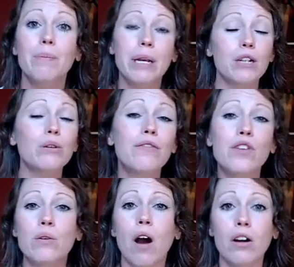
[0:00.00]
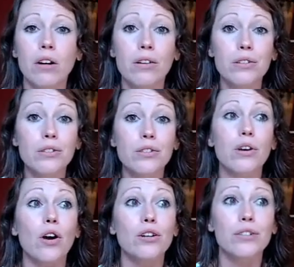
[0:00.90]
Peer-reviewed articles
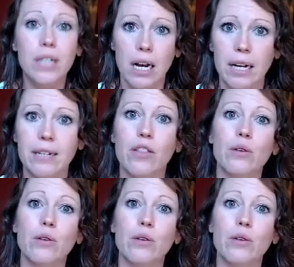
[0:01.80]
are done.